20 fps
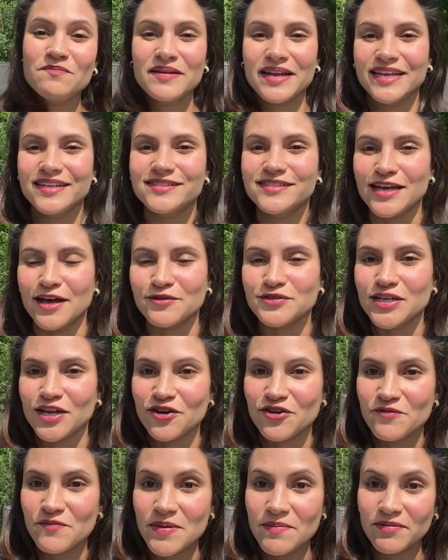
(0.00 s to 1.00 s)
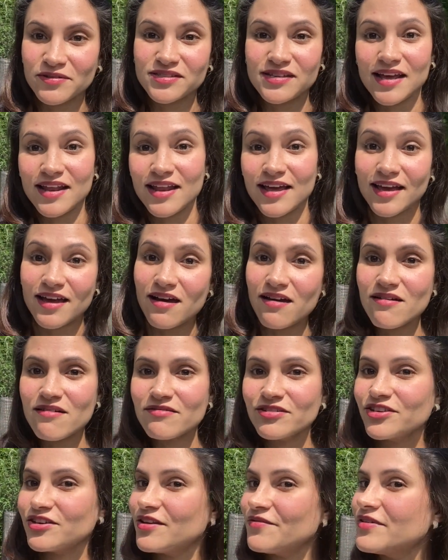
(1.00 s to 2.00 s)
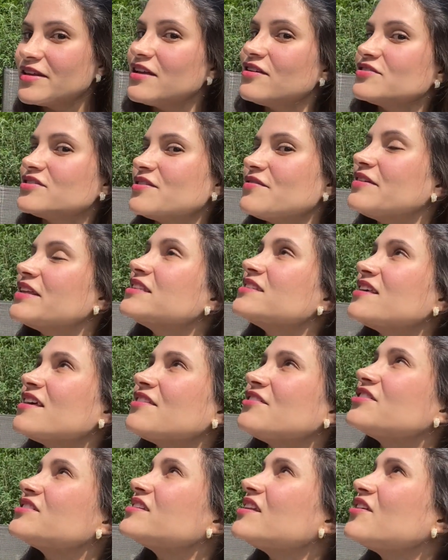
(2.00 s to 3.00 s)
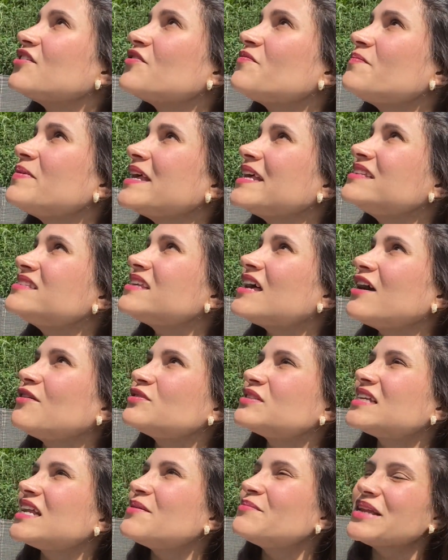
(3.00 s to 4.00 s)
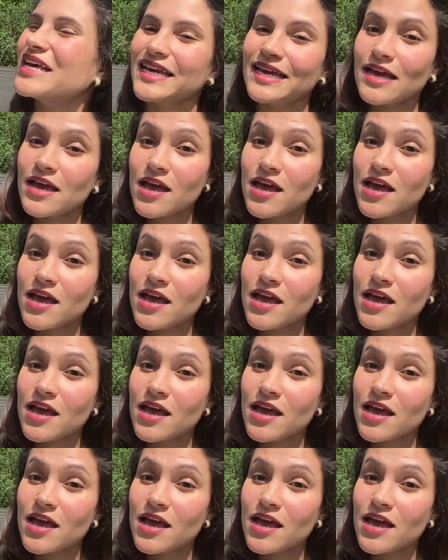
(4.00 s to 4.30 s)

plane sounds. A lot of people say like, oh, you live in Hostivice, there's a lot of plane sounds. And I'm like,